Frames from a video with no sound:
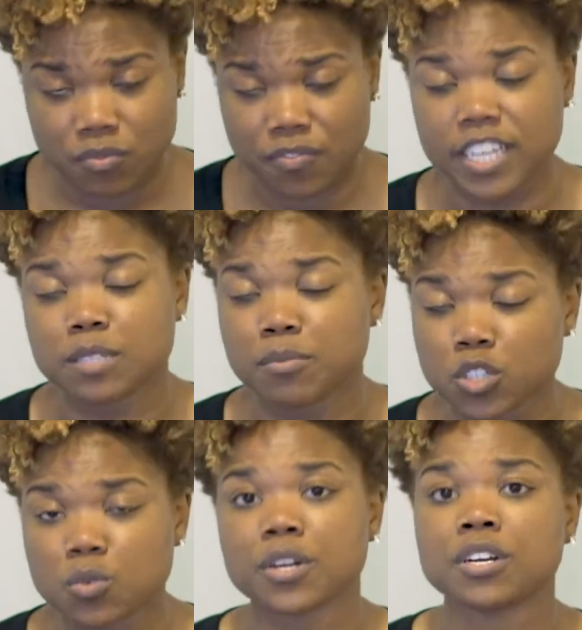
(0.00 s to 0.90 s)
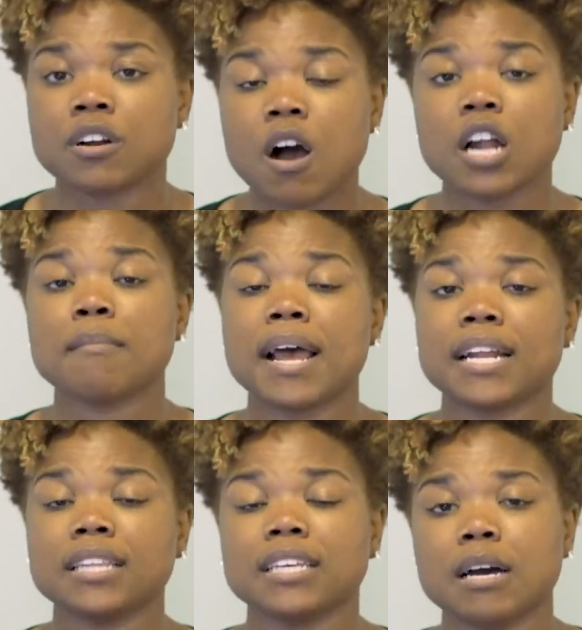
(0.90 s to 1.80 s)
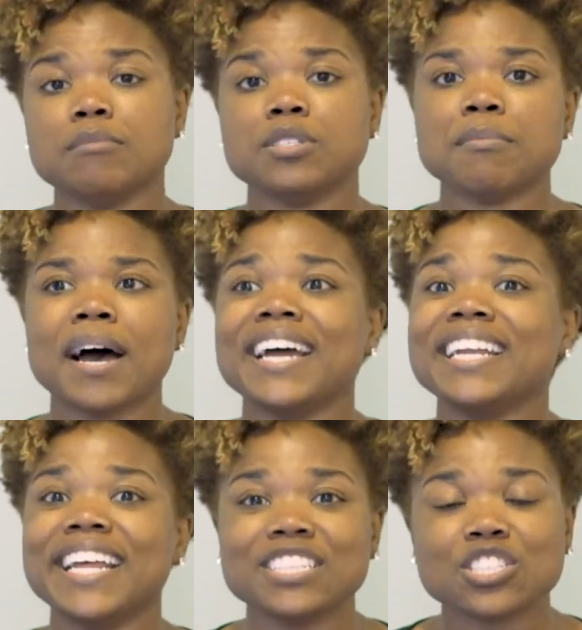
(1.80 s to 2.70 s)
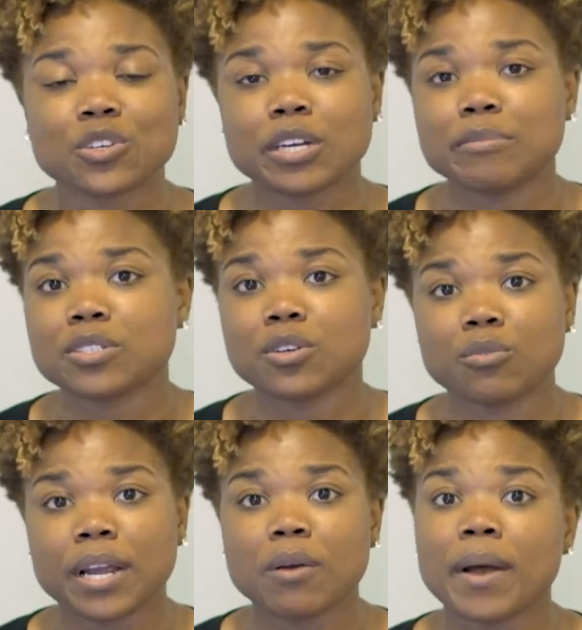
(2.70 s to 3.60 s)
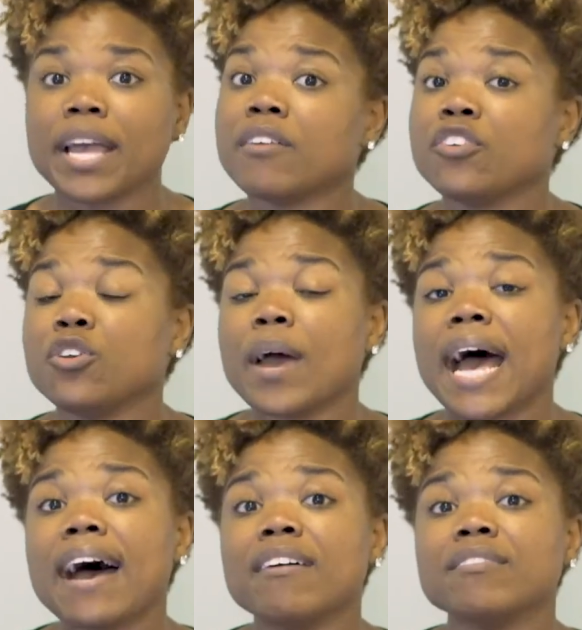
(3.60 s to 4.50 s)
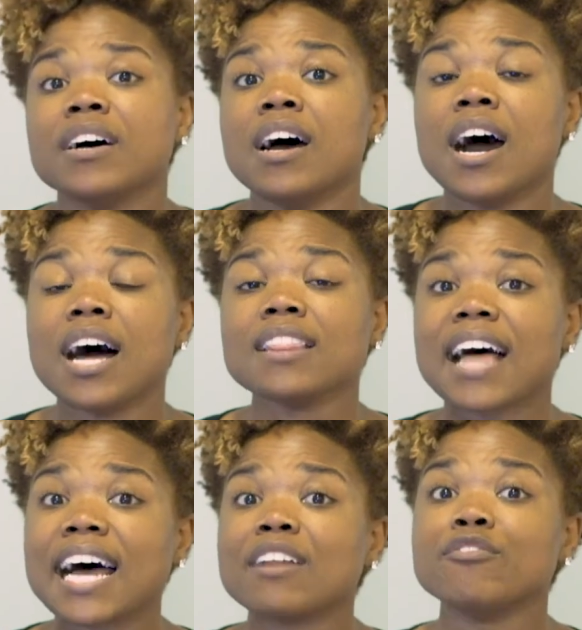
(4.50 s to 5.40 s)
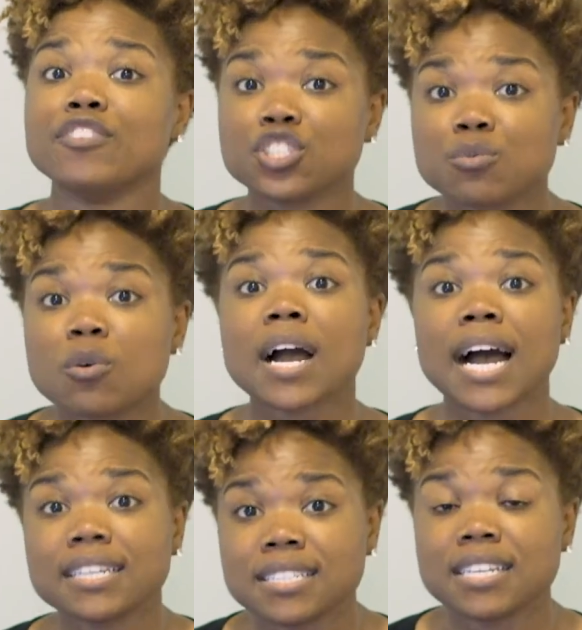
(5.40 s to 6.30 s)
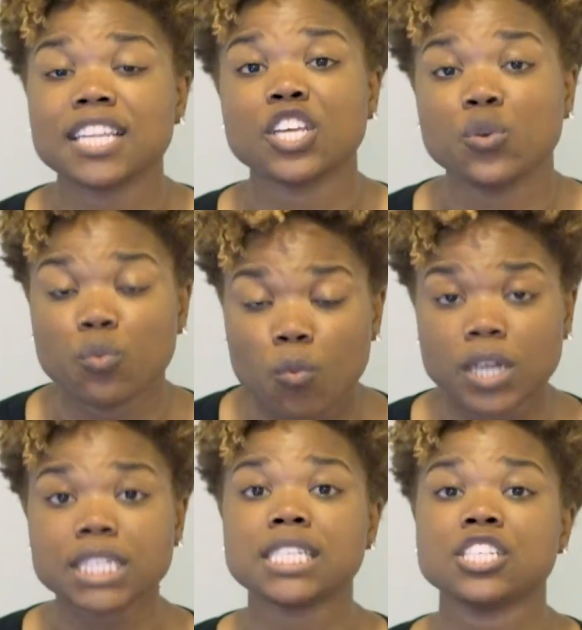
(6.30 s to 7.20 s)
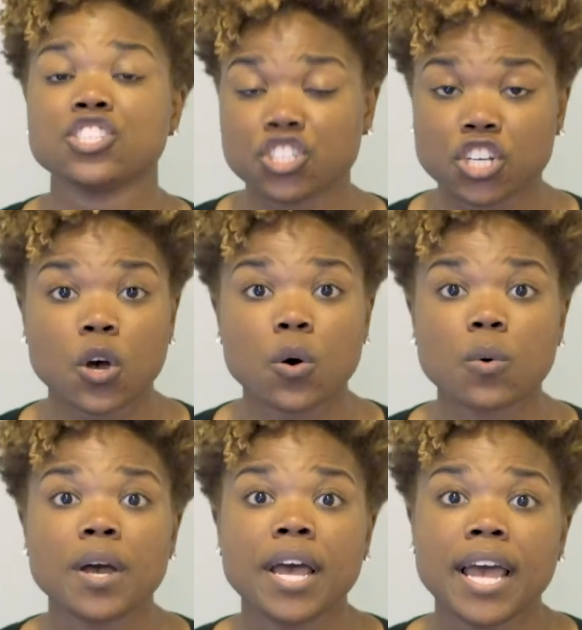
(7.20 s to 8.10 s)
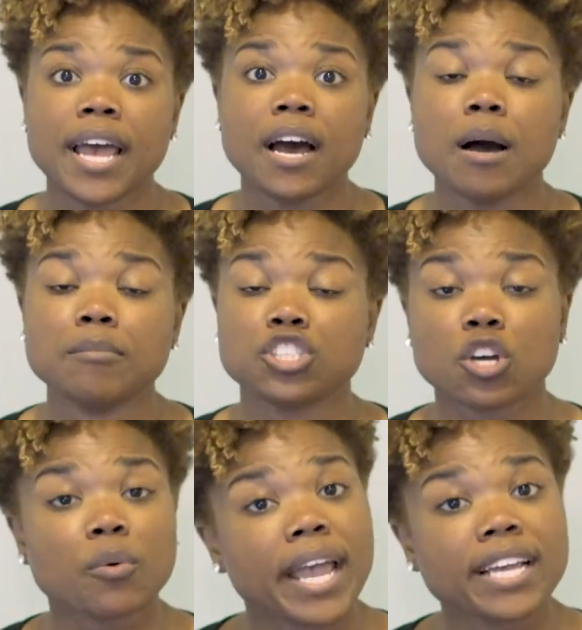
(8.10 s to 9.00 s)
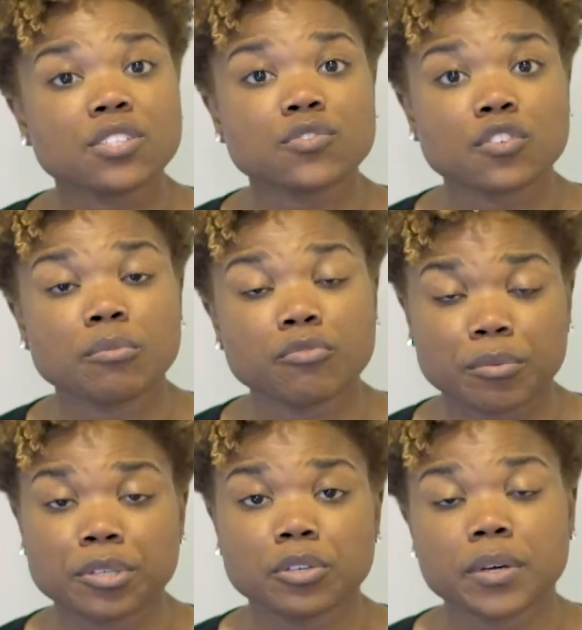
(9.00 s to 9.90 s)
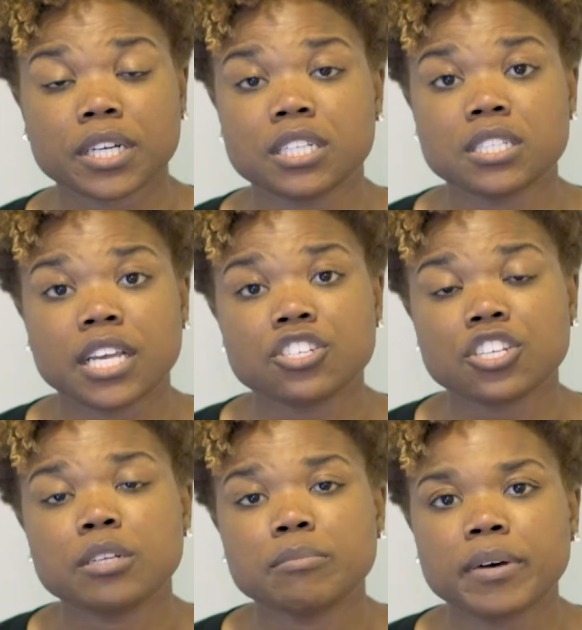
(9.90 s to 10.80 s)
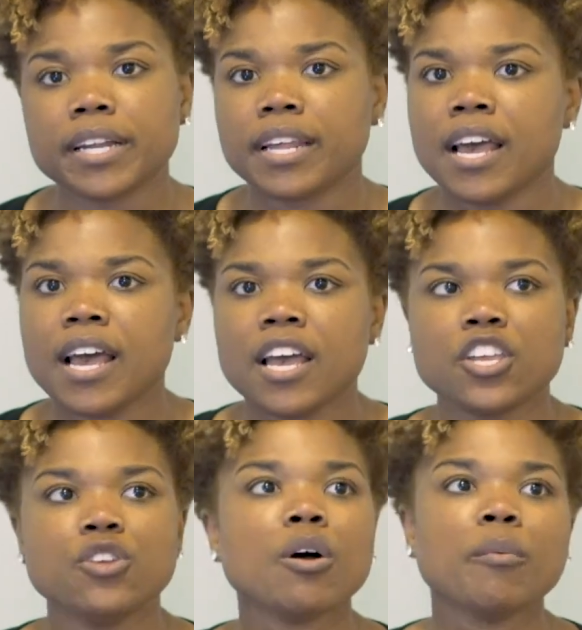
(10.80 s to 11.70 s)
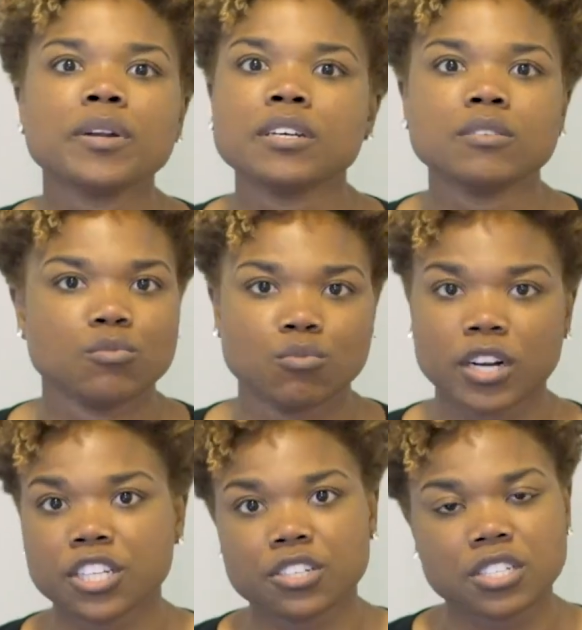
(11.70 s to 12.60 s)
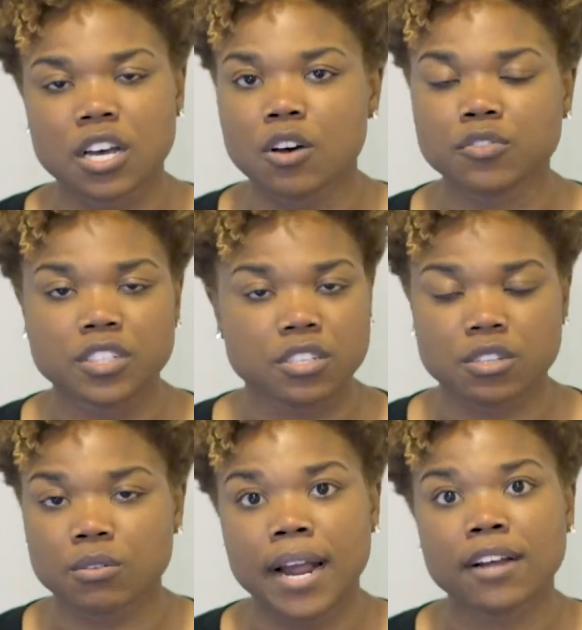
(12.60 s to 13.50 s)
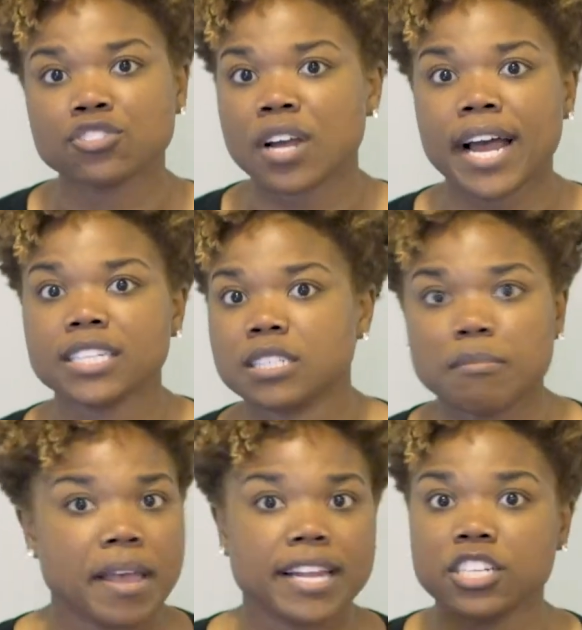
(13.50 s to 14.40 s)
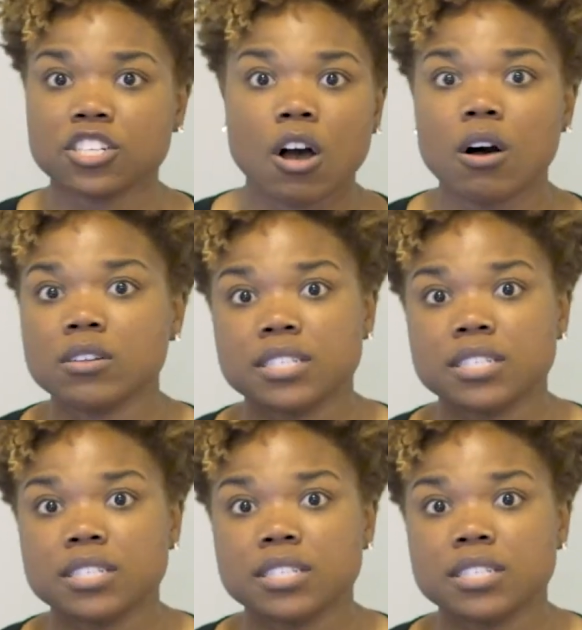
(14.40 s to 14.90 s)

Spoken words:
Facebook, Twitter automatically come to mind. Instagram is a great way if you have a lot of visual content that you want to showcase from your organization, but you don't want to run yourself into the ground trying to manage all